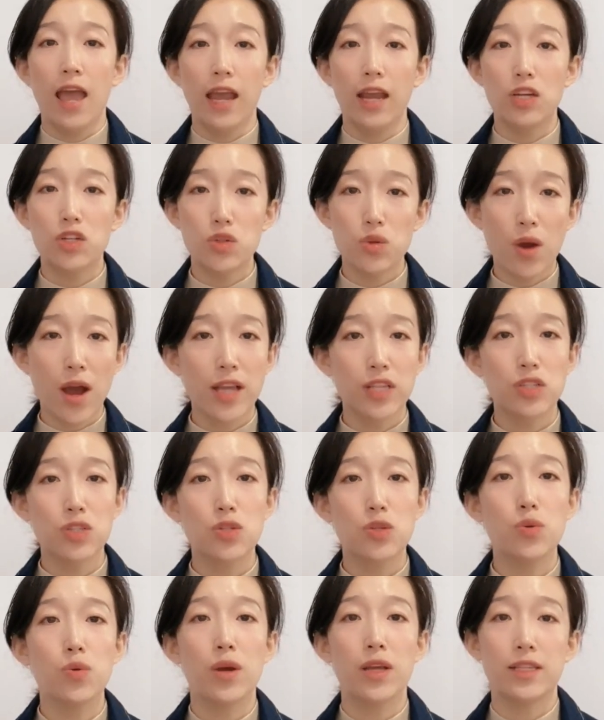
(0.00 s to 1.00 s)
he tries
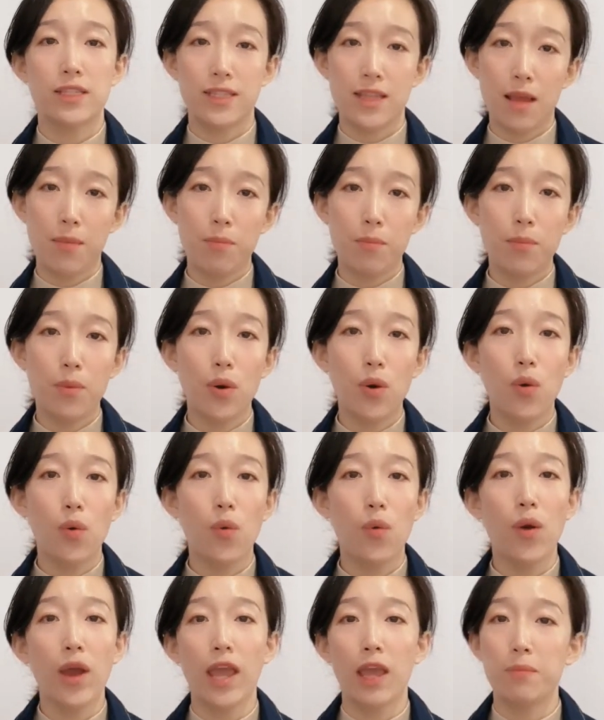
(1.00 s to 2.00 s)
to
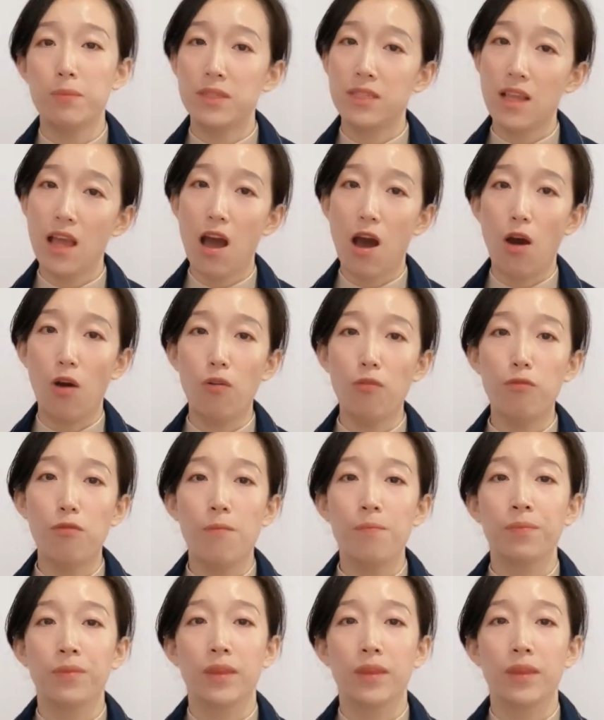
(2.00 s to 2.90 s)
assemble himself